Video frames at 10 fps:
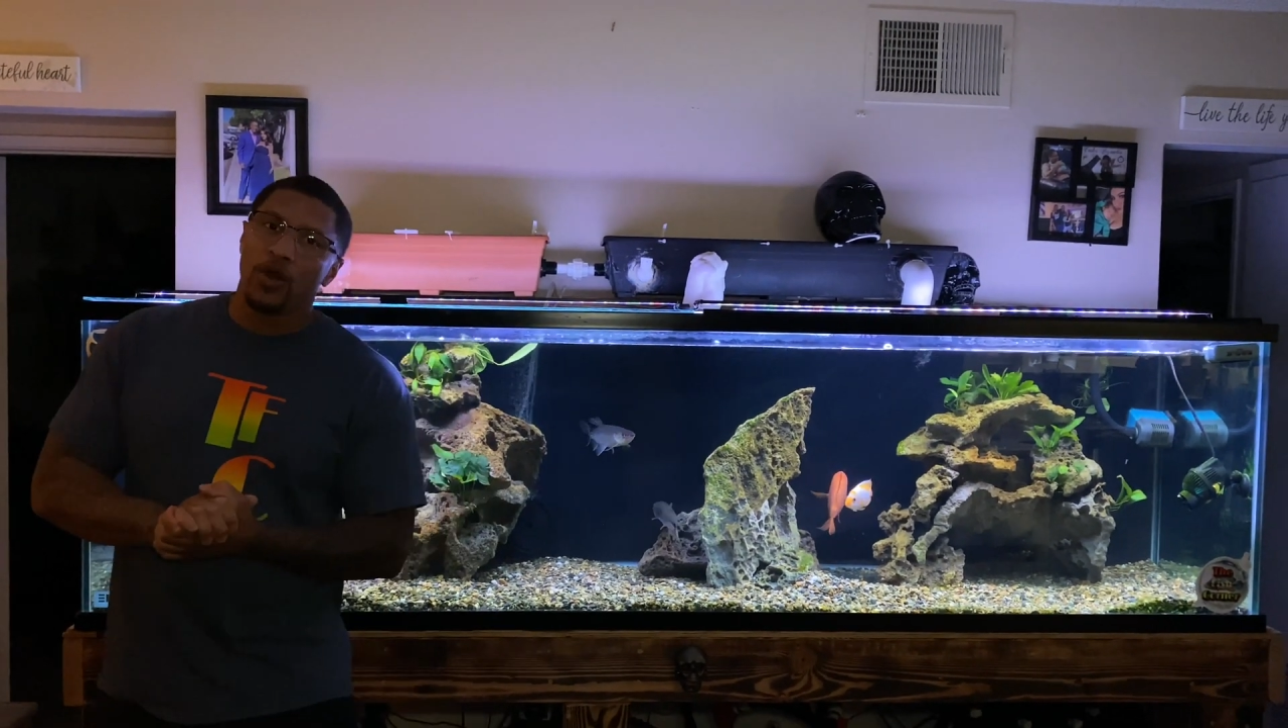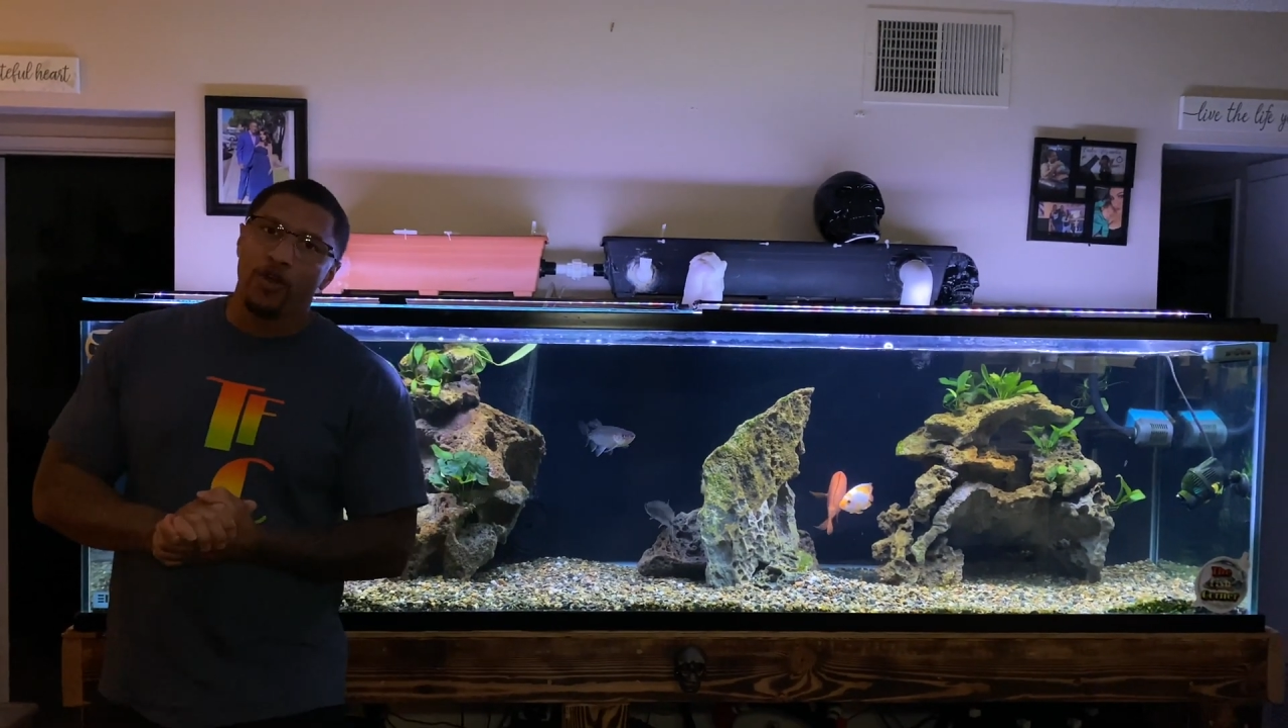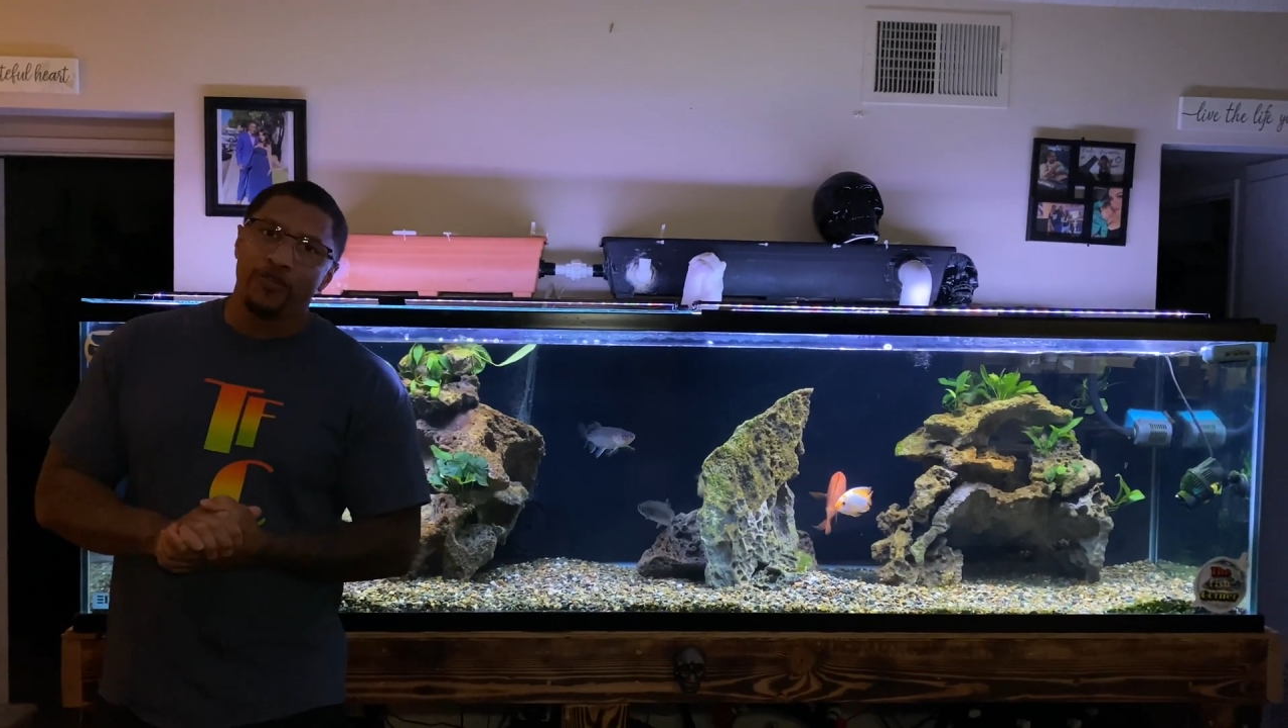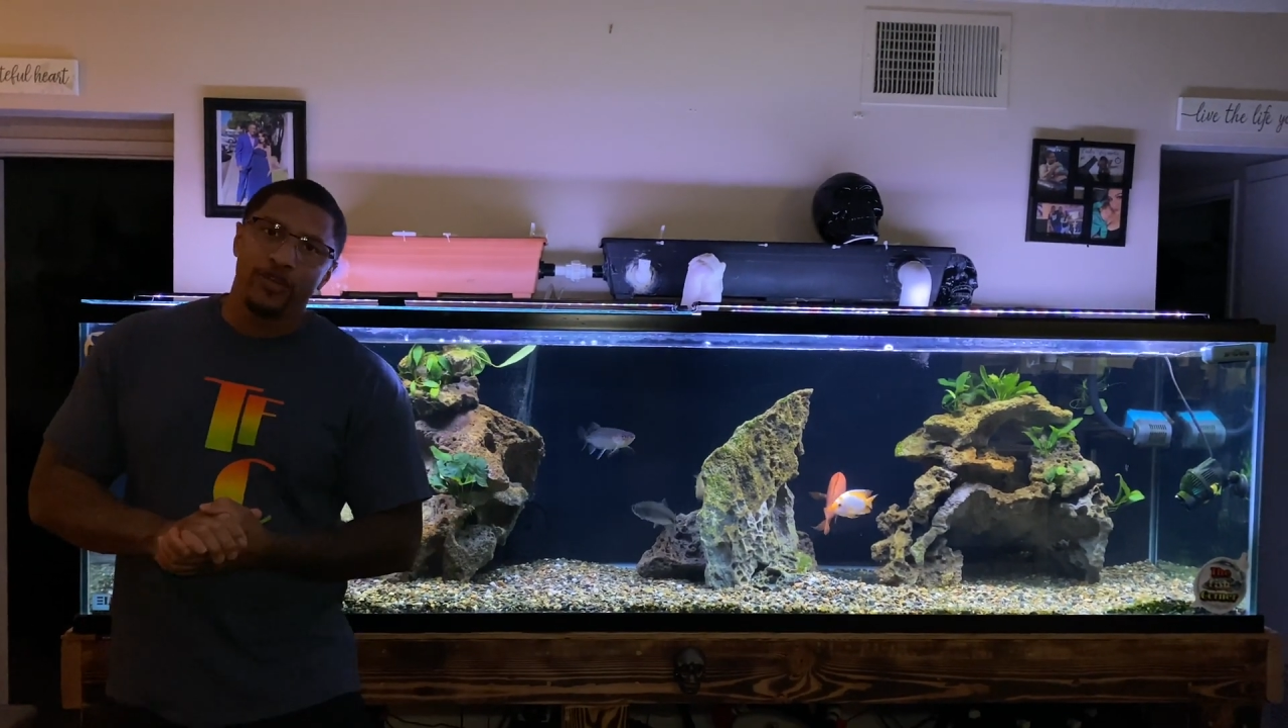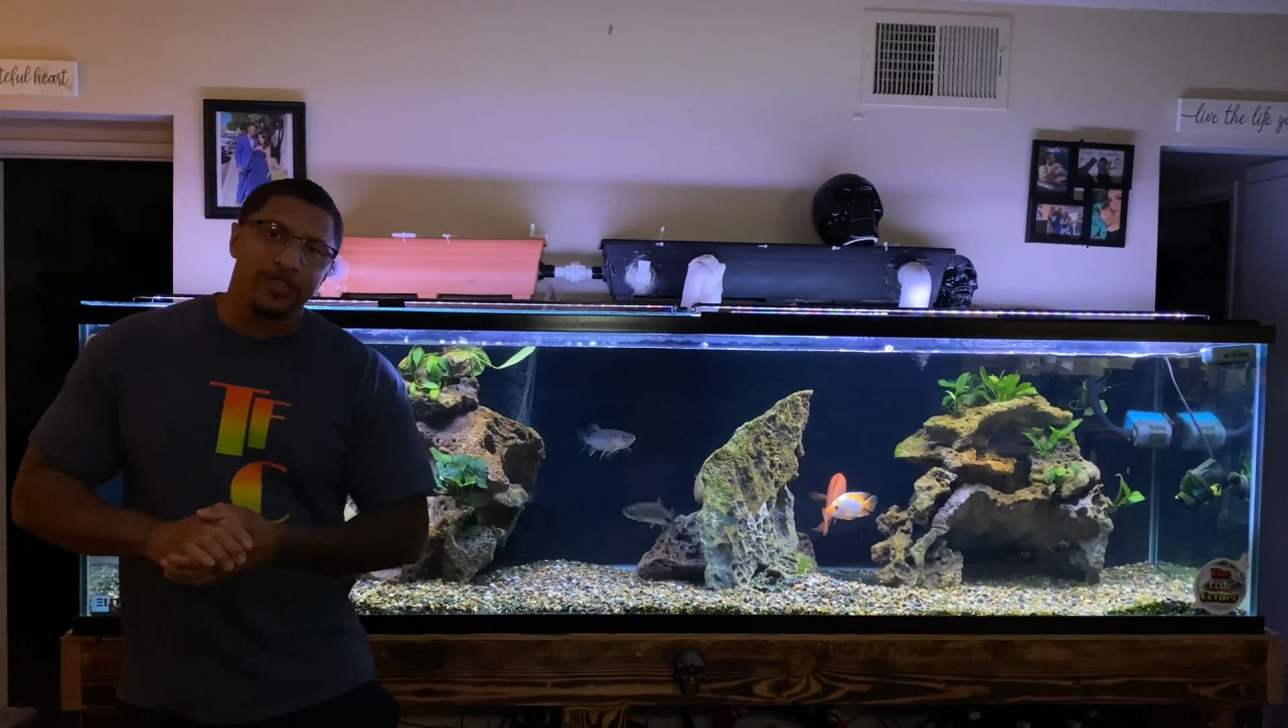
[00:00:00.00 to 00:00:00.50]

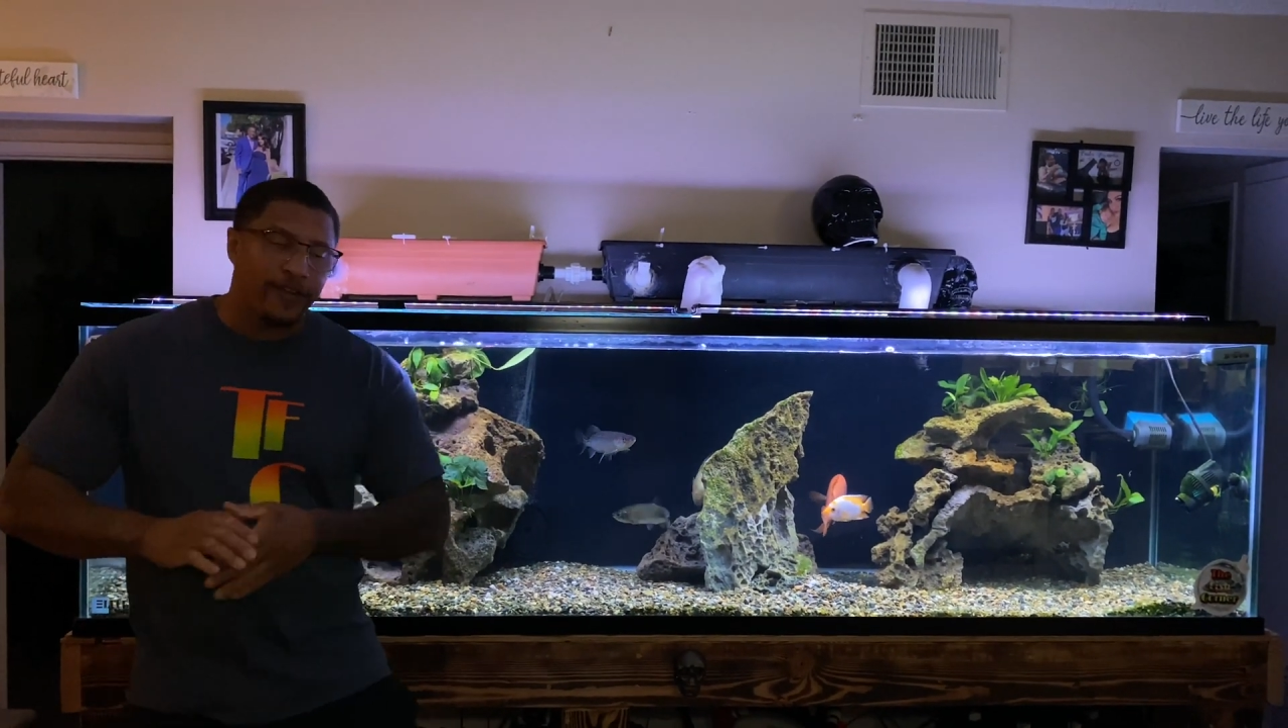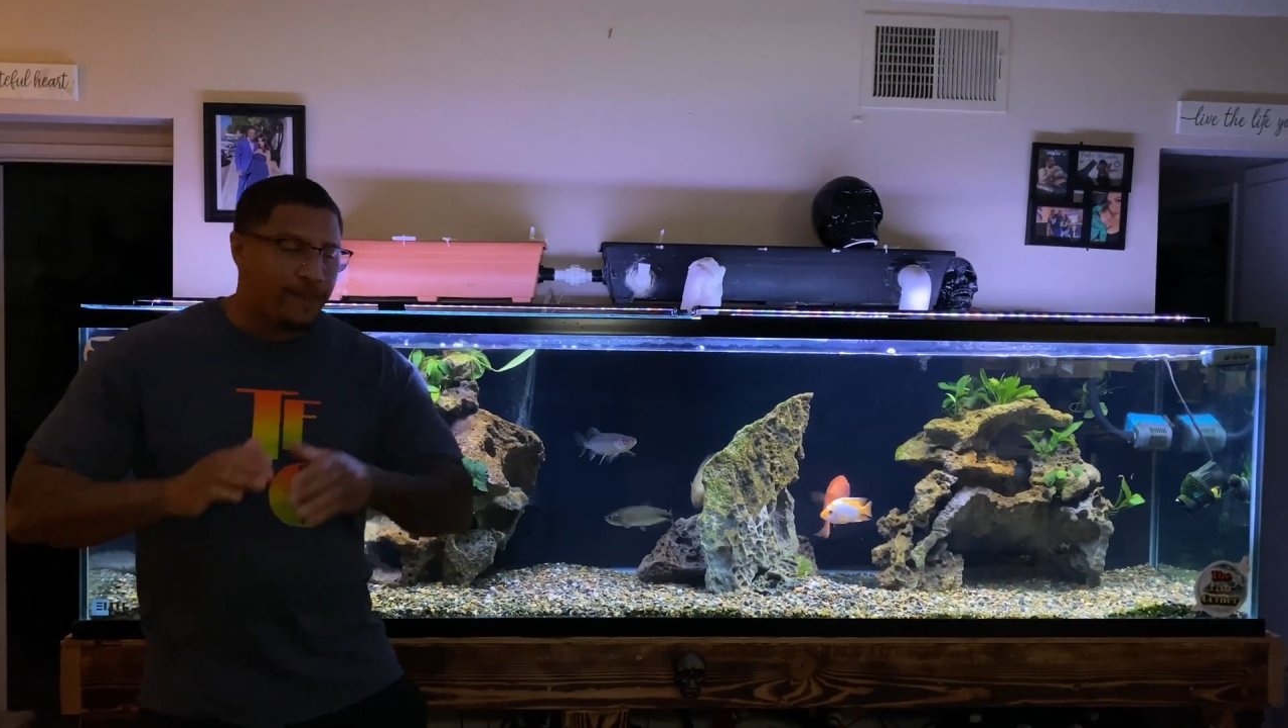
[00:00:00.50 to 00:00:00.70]
over the